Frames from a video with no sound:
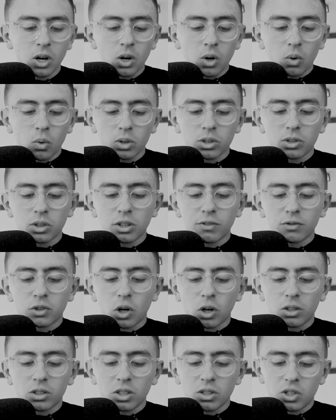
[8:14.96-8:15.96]
What sort of
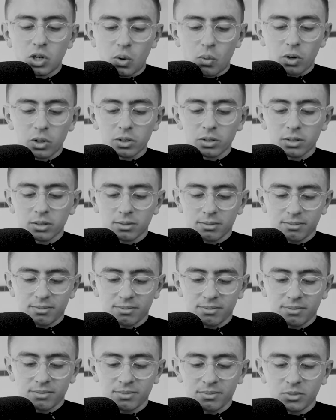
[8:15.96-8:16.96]
doctor do you want
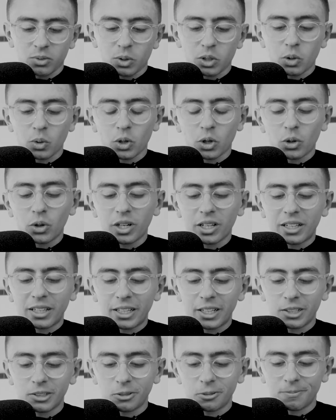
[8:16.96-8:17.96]
when you are critically
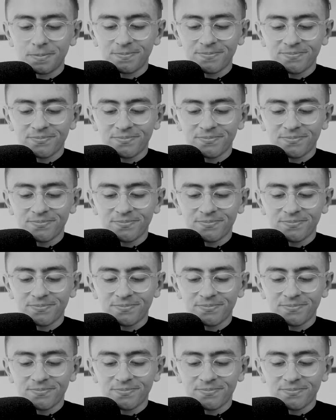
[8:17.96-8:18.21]
ill?